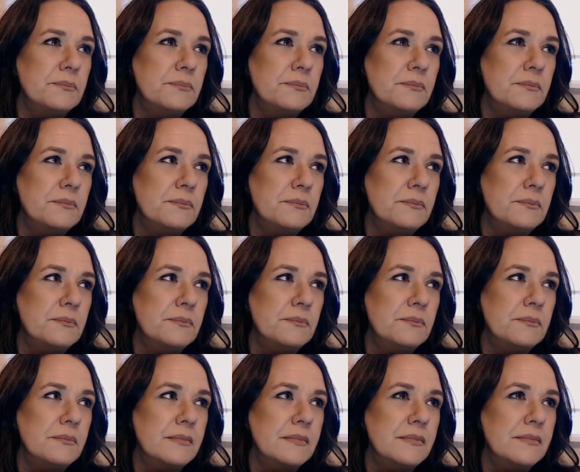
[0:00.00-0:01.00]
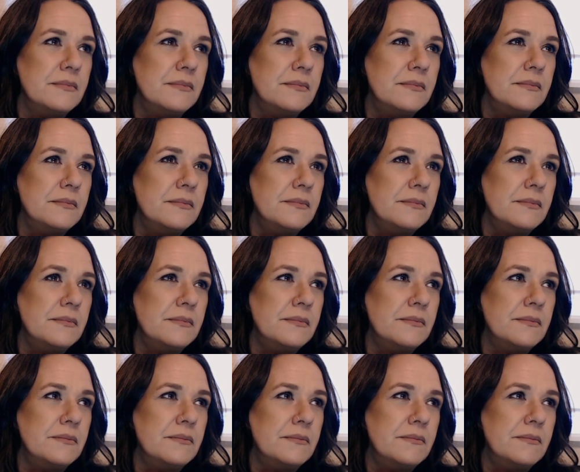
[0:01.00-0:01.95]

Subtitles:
(silence)